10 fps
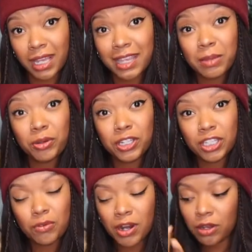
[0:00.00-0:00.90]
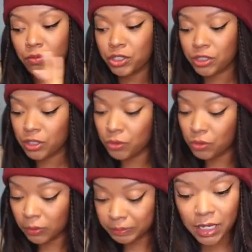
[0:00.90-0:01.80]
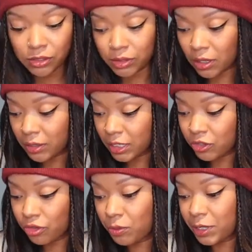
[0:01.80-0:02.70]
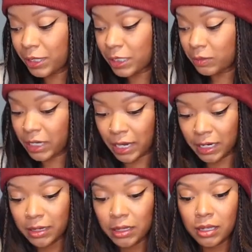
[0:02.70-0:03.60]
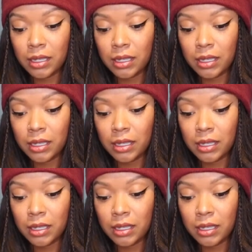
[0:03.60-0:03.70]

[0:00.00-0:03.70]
And they put a QR code, which is so cool. As you saw in the intro, we're eating spaghetti.